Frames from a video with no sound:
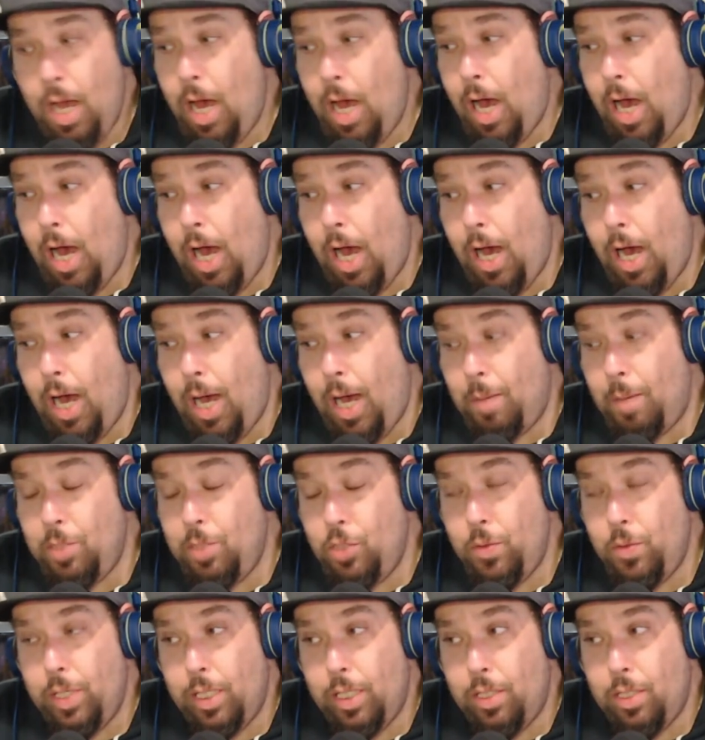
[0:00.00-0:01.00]
I'm
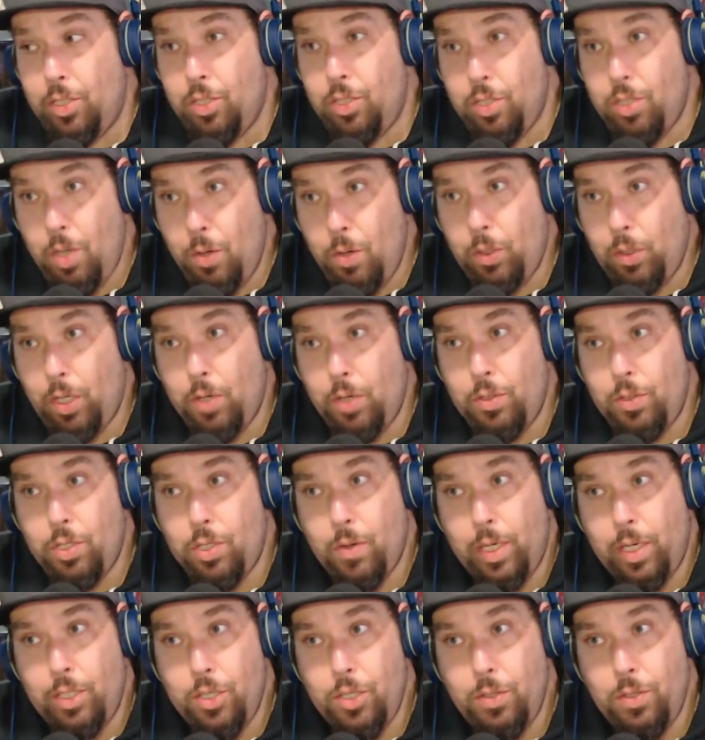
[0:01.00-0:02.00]
doing it solo, so
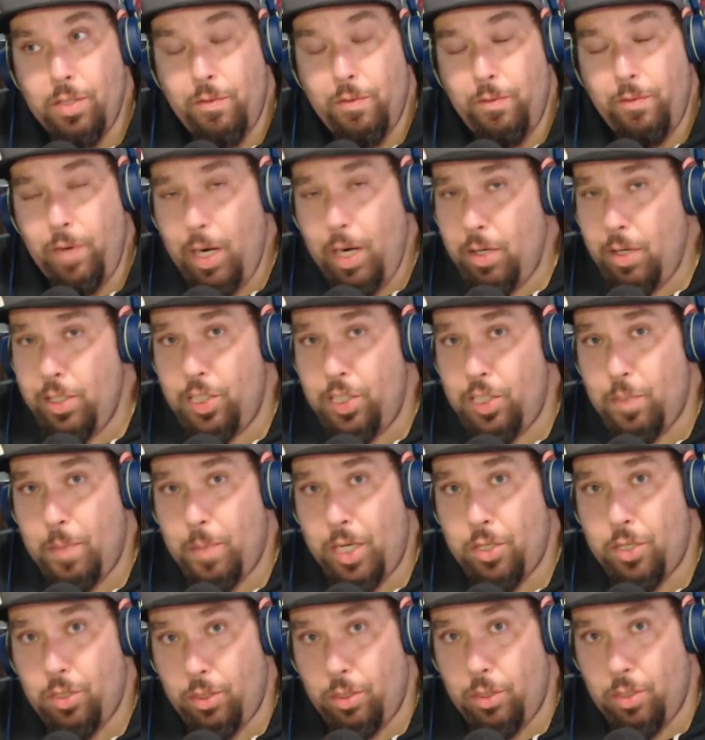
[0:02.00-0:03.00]
I chose a very
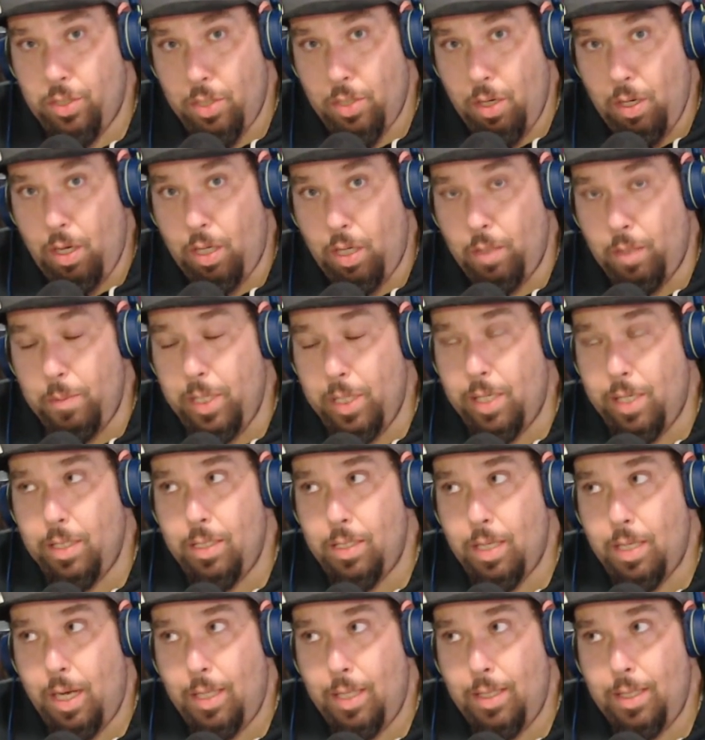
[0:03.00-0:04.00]
special song,
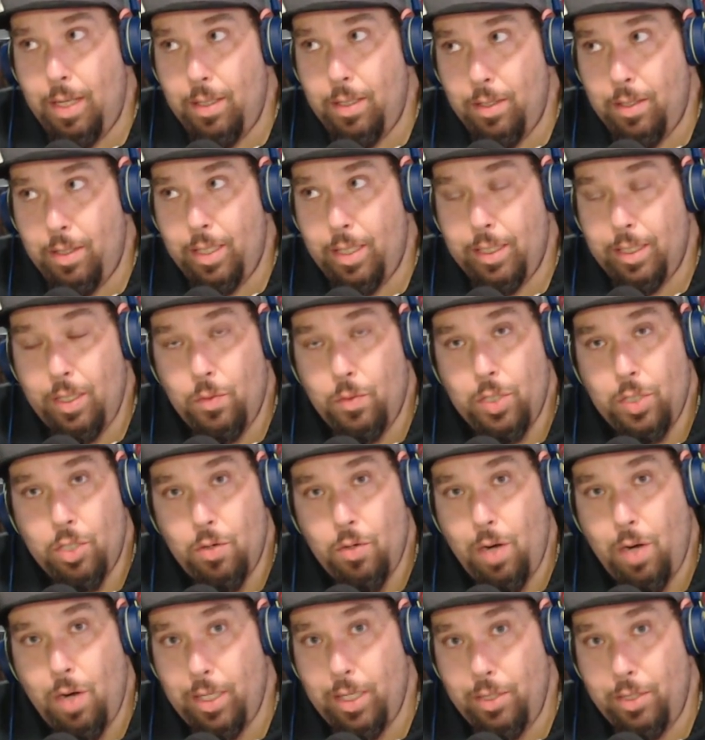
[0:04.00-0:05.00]
because another thing that we're
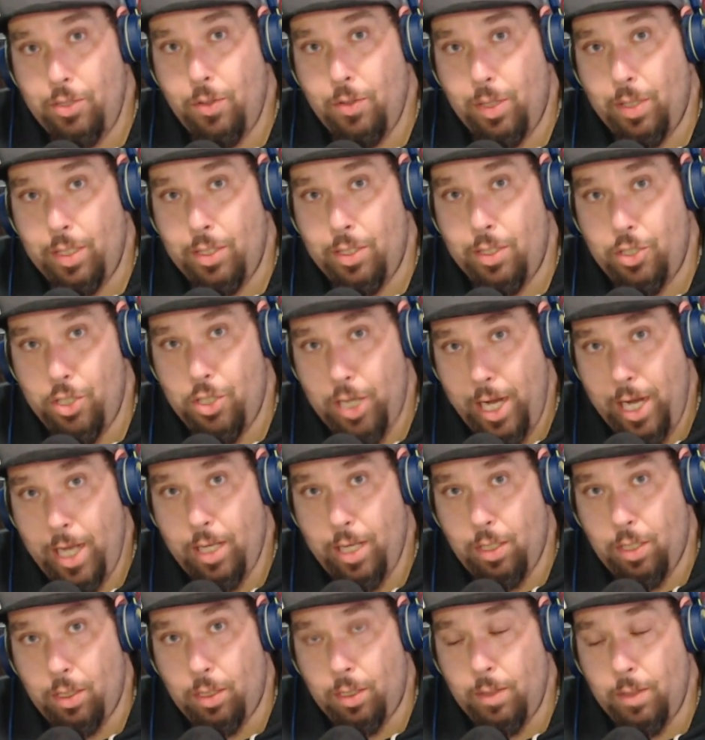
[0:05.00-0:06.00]
trying to do on this
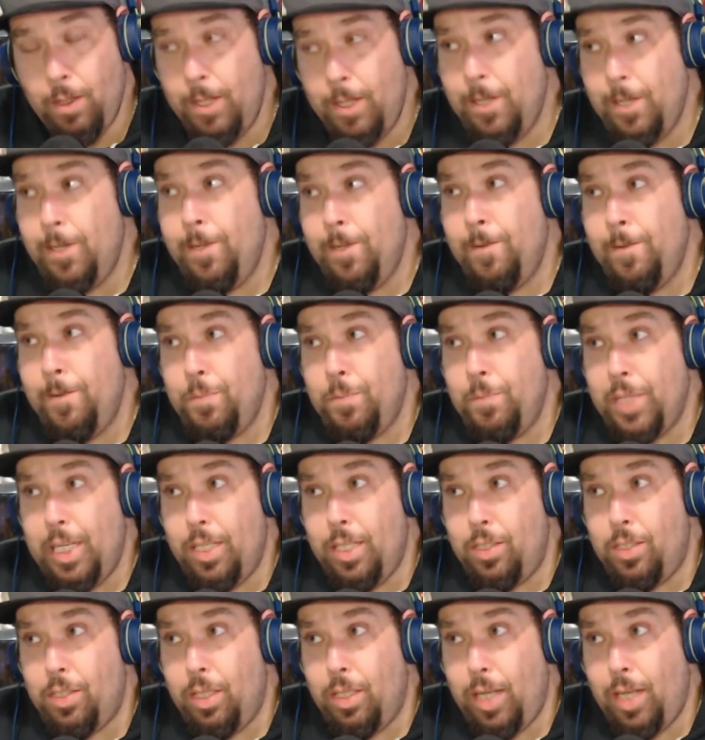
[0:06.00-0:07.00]
channel
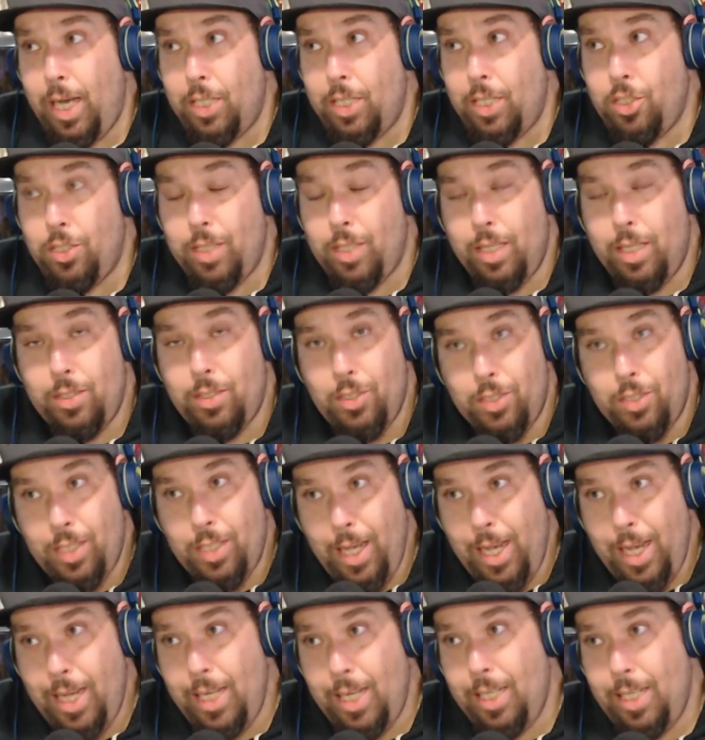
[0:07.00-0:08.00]
is to not just
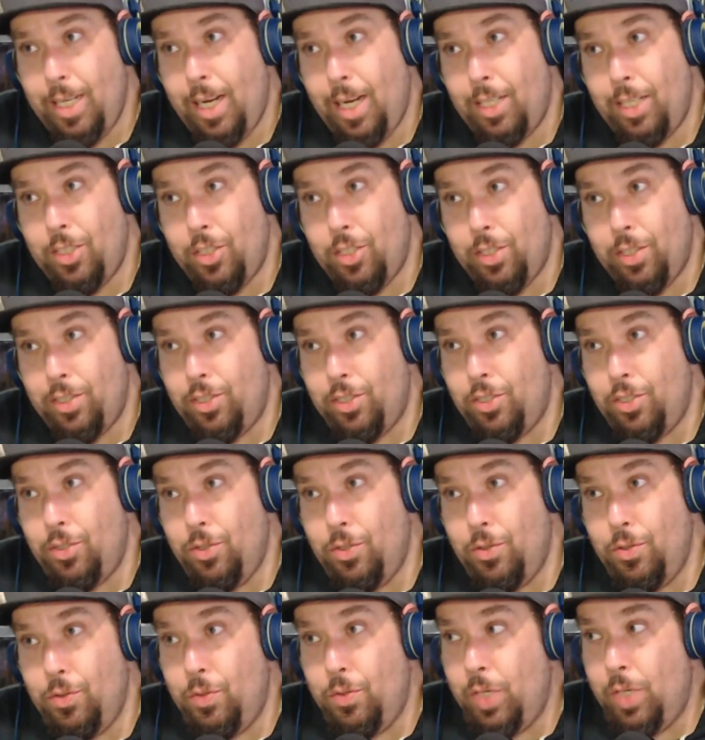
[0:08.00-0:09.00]
entertain, not just
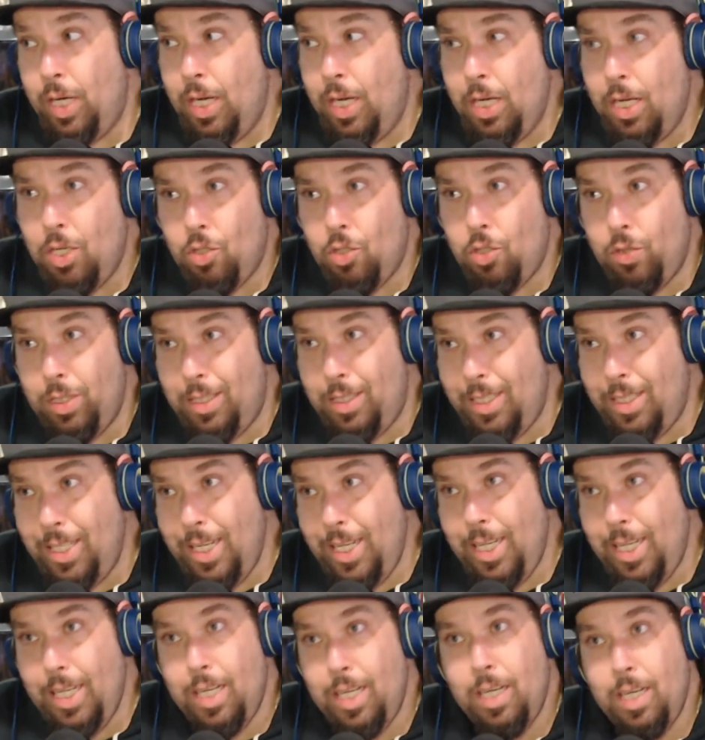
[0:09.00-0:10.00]
to
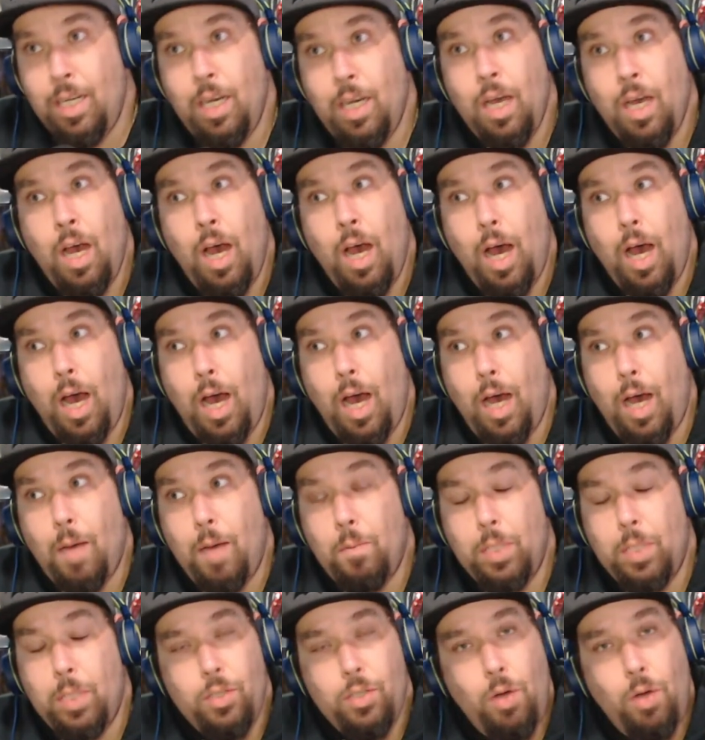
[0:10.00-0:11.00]
critique,
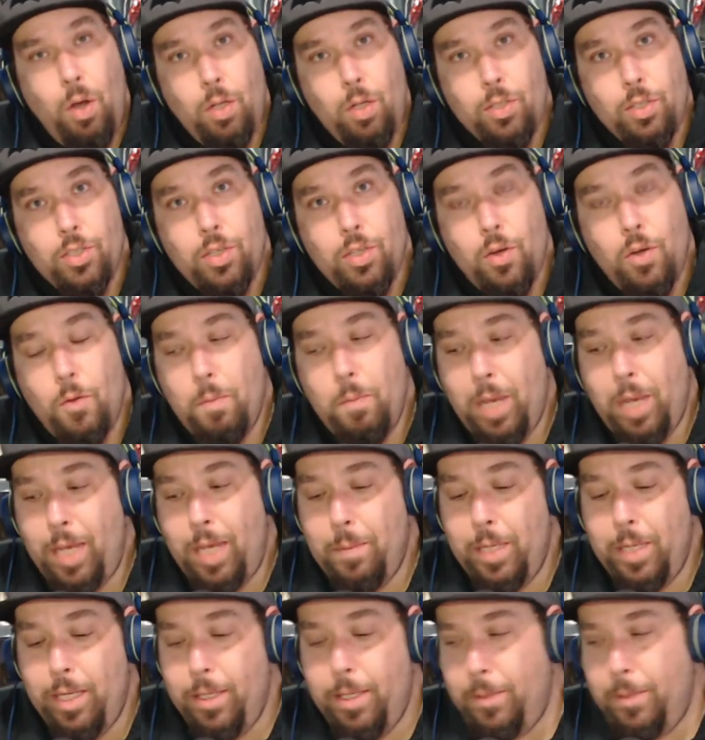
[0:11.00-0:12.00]
but to also
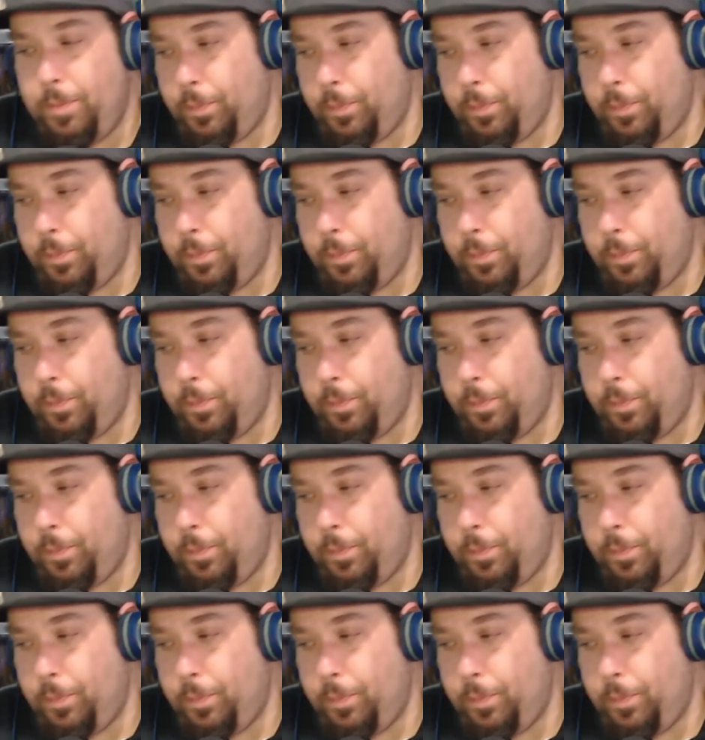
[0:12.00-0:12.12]
maybe